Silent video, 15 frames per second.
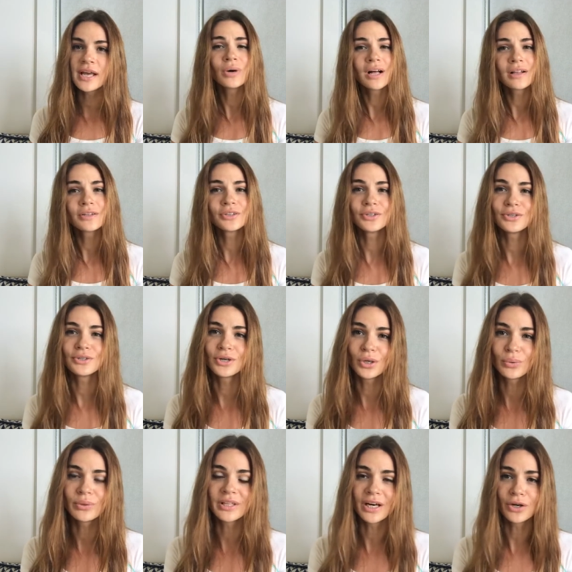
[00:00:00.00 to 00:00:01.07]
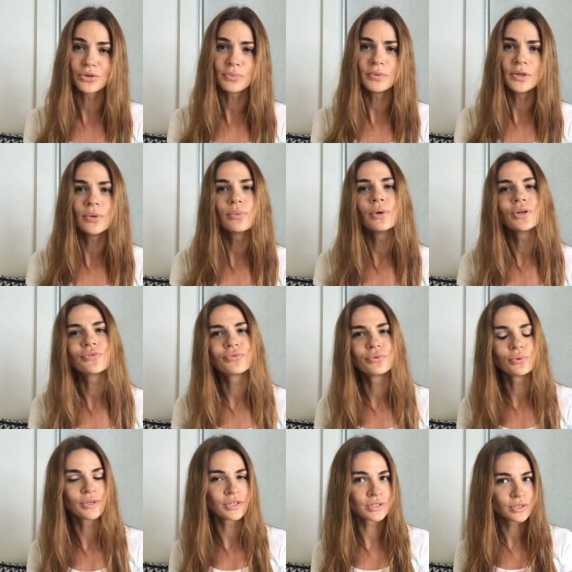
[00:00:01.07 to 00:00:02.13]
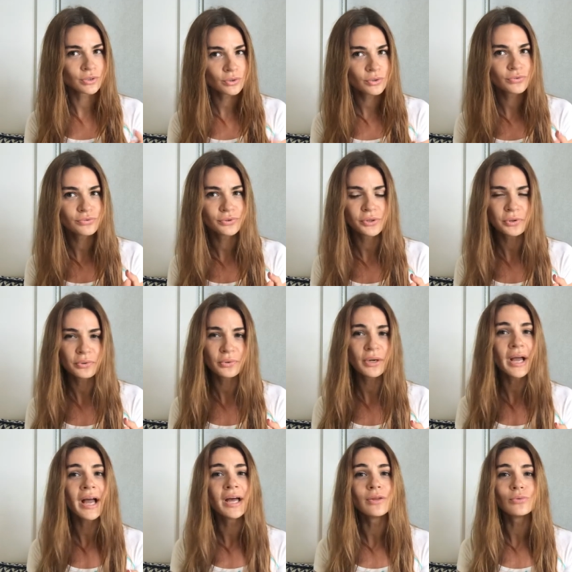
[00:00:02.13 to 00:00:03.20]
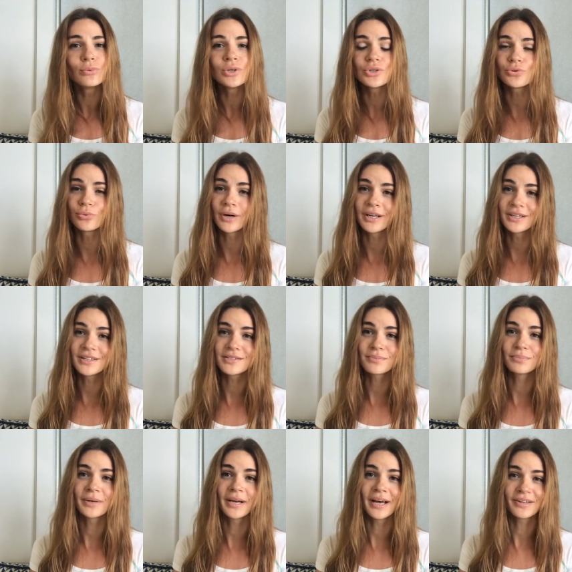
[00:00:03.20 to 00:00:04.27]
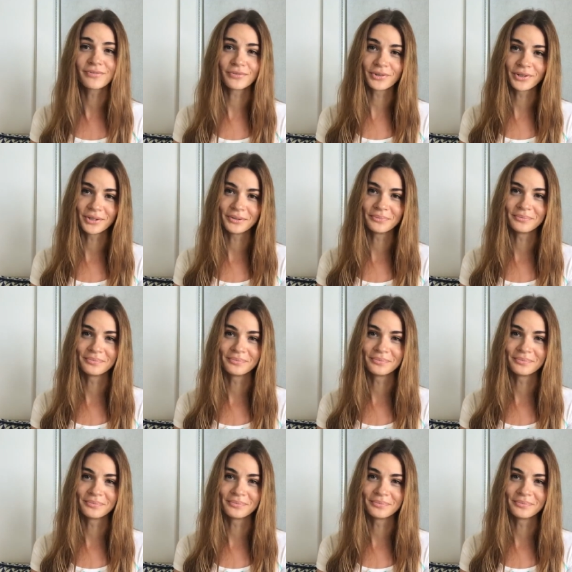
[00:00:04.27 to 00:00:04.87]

Well, you know without me what food is good for you and which one is bad for you.